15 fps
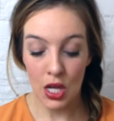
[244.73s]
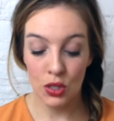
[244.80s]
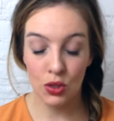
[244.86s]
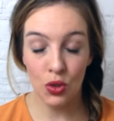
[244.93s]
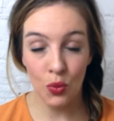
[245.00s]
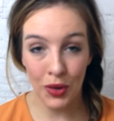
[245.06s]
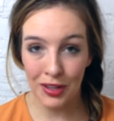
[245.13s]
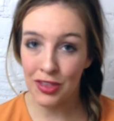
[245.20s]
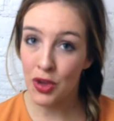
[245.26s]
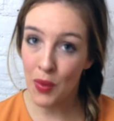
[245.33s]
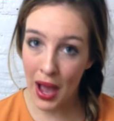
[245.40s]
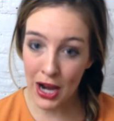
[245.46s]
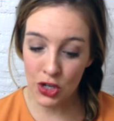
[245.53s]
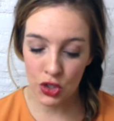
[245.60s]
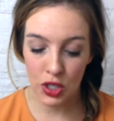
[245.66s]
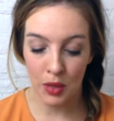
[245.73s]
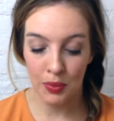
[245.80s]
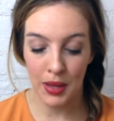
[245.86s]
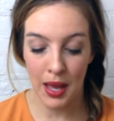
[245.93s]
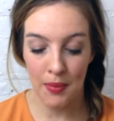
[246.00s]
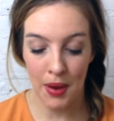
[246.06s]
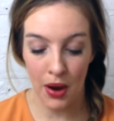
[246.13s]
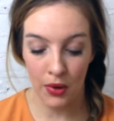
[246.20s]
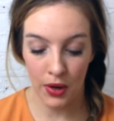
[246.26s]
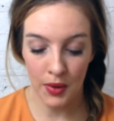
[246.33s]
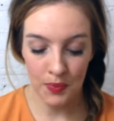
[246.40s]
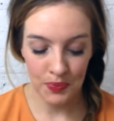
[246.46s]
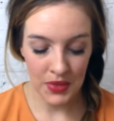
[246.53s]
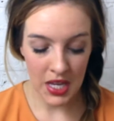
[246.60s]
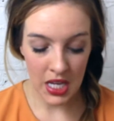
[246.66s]
So the way that you actually apply
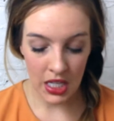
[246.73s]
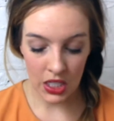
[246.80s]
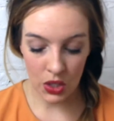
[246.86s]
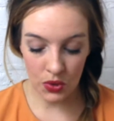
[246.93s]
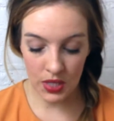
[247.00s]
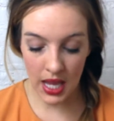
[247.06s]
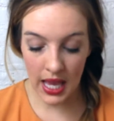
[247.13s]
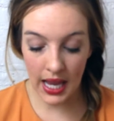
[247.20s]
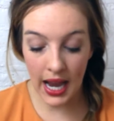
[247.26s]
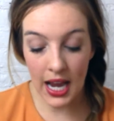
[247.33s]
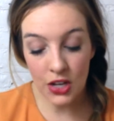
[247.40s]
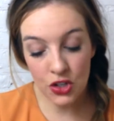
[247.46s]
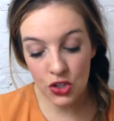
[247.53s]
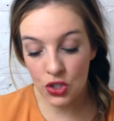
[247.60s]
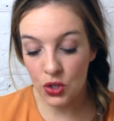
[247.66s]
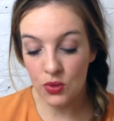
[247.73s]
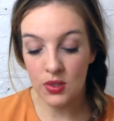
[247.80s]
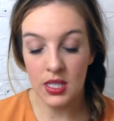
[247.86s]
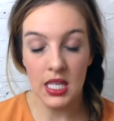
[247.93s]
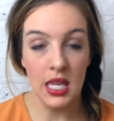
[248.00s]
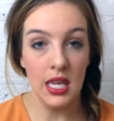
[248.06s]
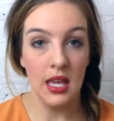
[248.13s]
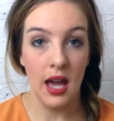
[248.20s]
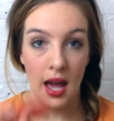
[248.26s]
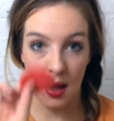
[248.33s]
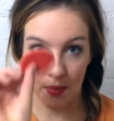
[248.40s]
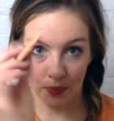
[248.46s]
powder, I just use the